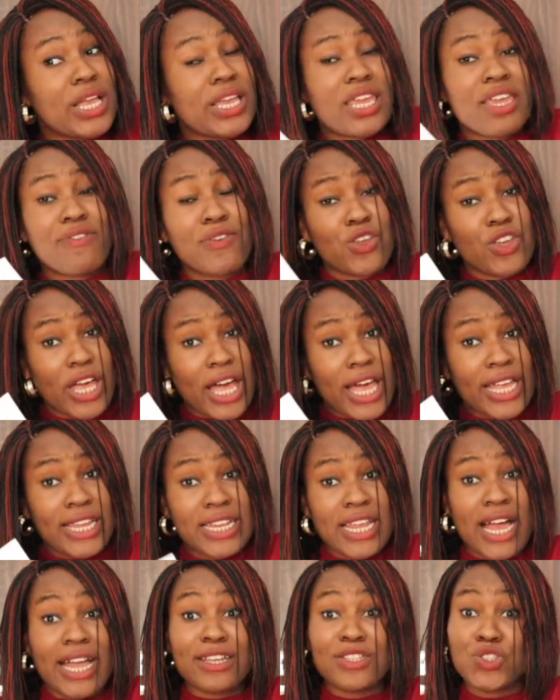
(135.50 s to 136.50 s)
give you a
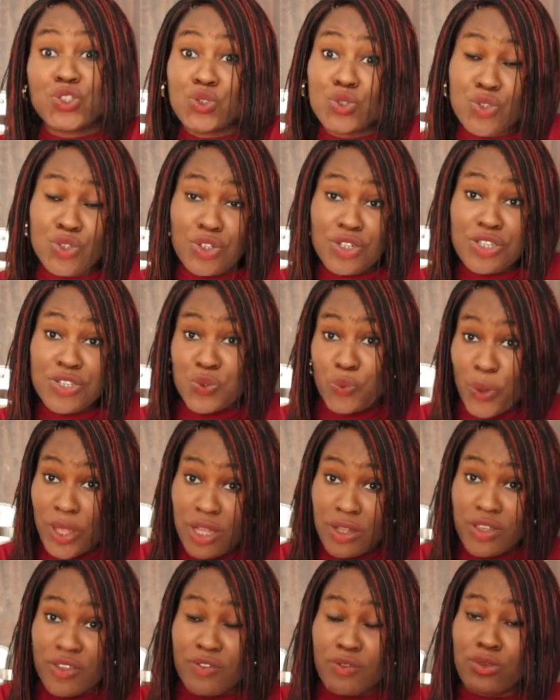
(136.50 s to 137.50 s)
guide. I tutor as
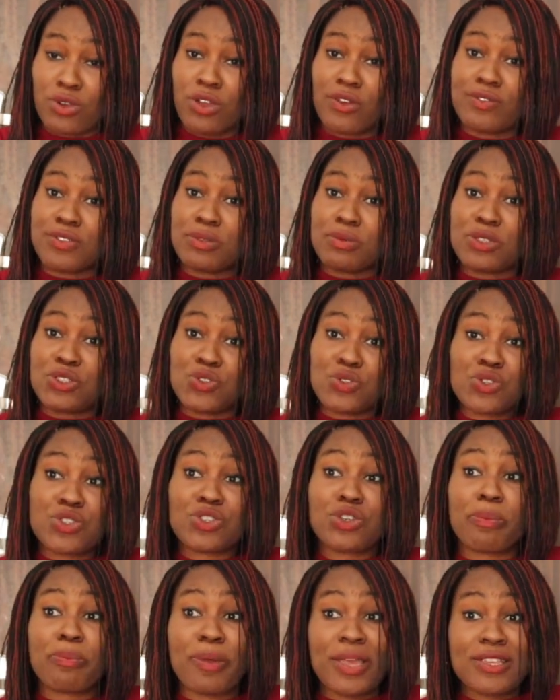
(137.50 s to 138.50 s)
well if you would love to be
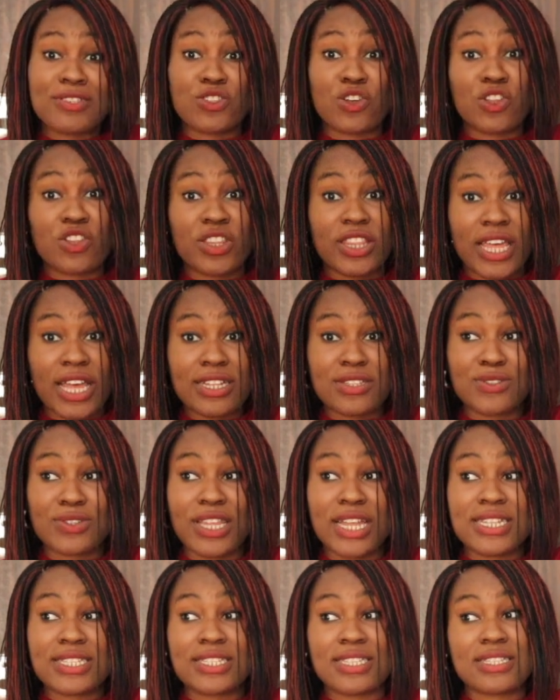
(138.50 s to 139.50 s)
tutored based on that. So
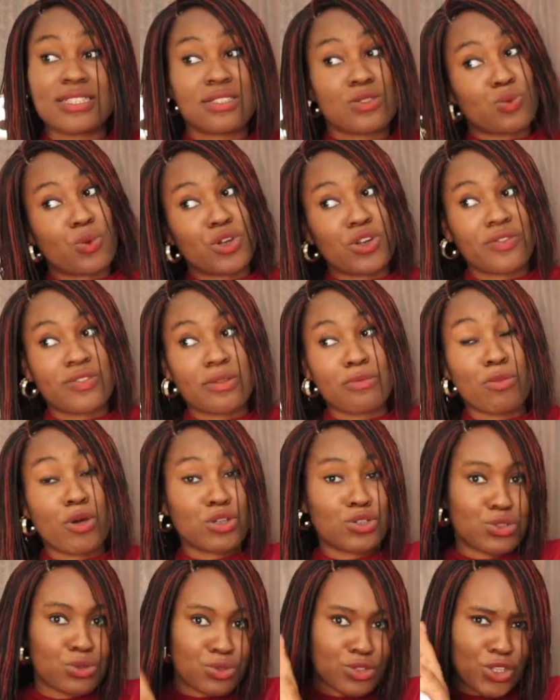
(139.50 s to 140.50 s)
that is one of the
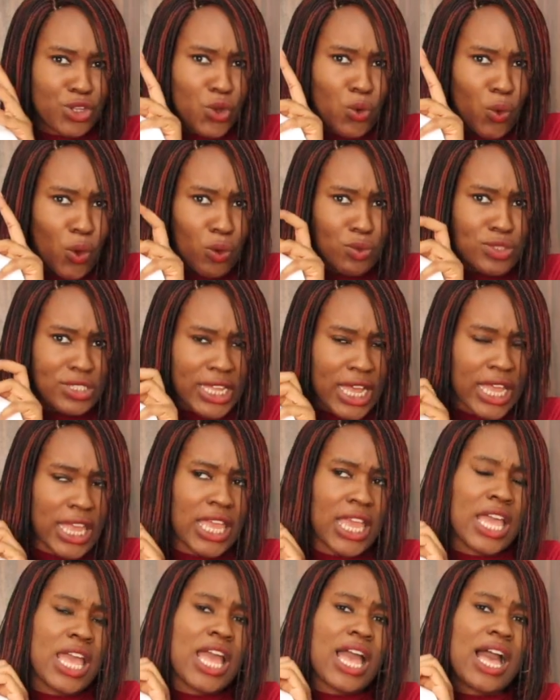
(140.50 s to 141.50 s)
modules in quotes
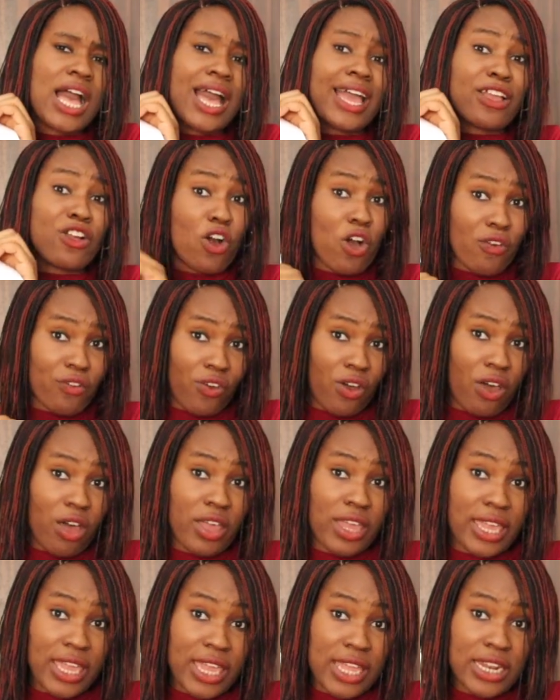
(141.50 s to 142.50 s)
that I
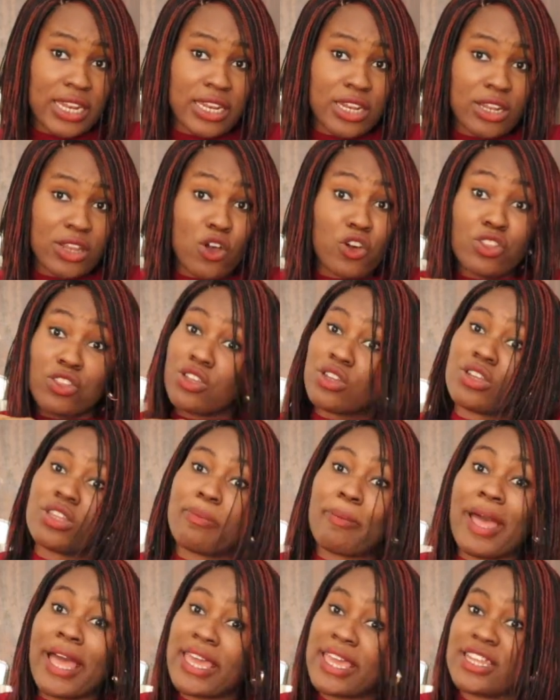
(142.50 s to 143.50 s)
cover under the
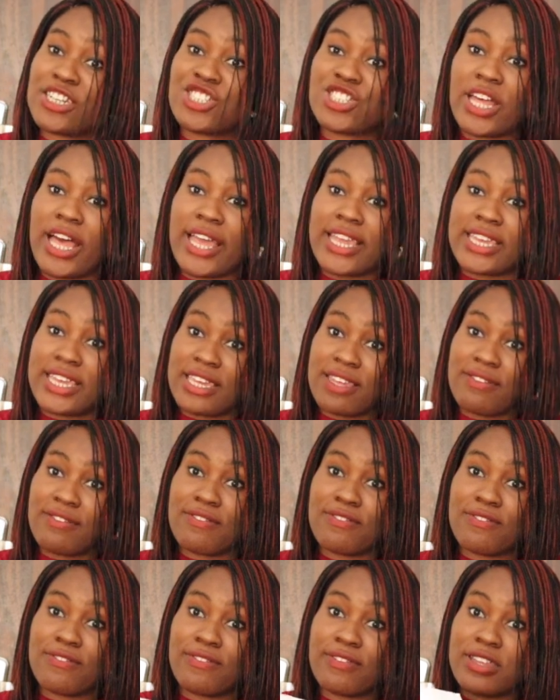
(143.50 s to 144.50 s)
package that I
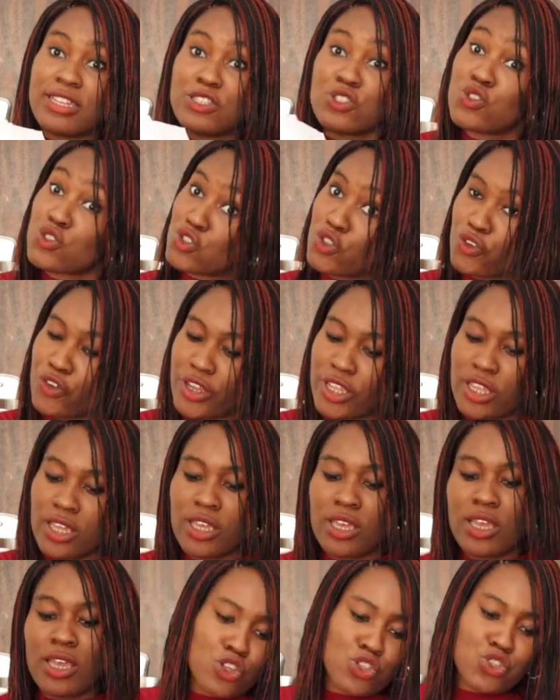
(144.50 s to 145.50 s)
give tutoring.
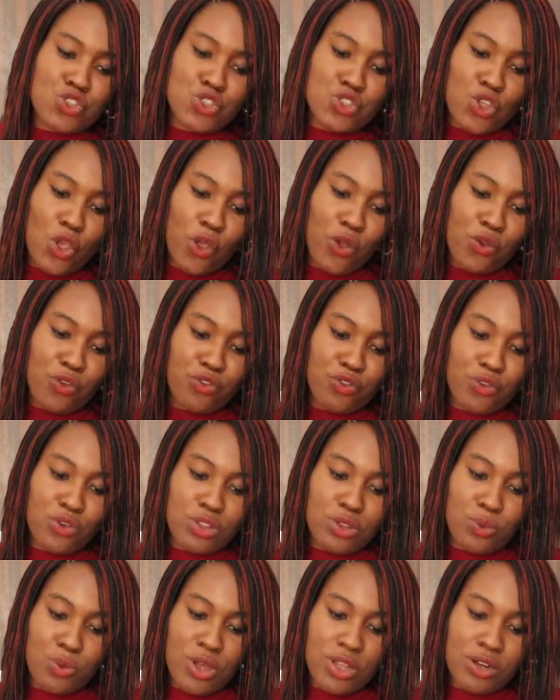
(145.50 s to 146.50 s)
So
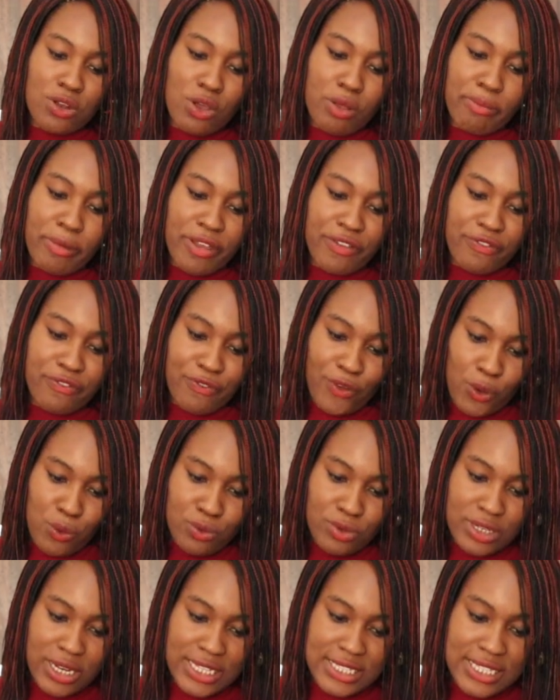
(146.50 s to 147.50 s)
for the one on my
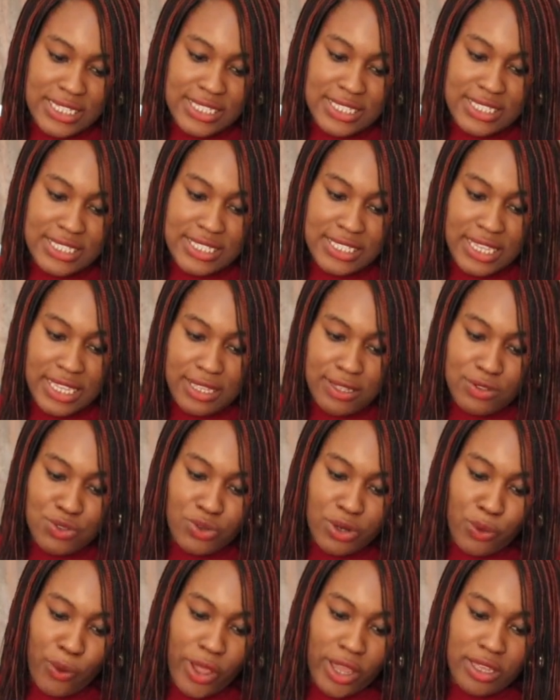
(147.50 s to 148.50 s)
phone that says the skills
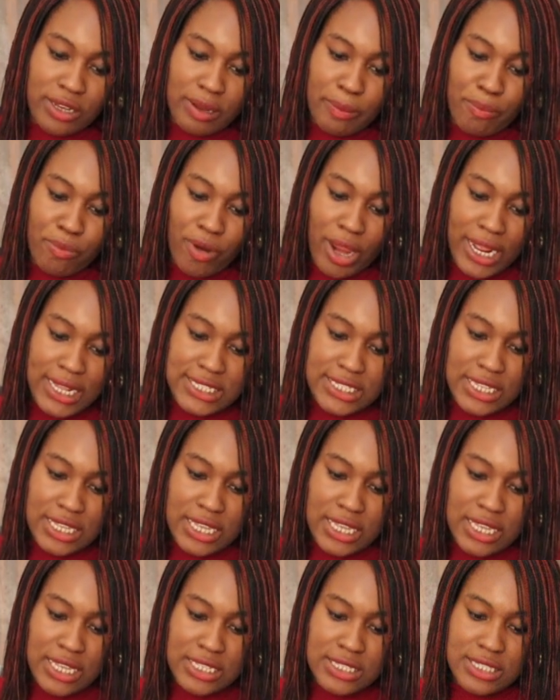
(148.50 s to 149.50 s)
required in
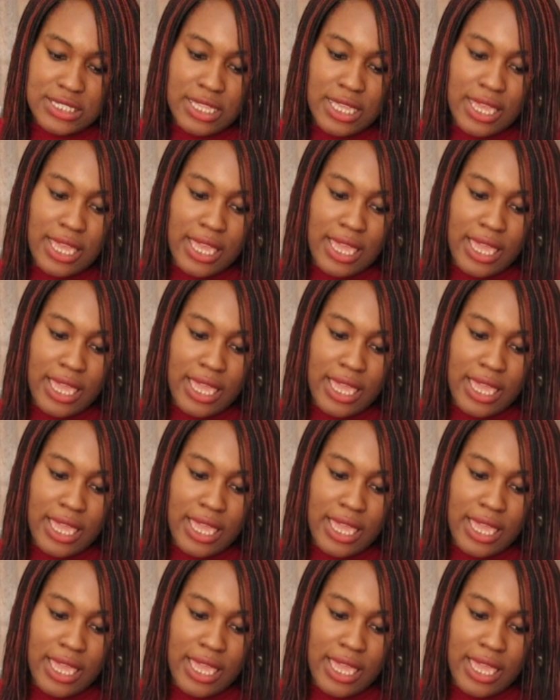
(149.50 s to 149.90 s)
practice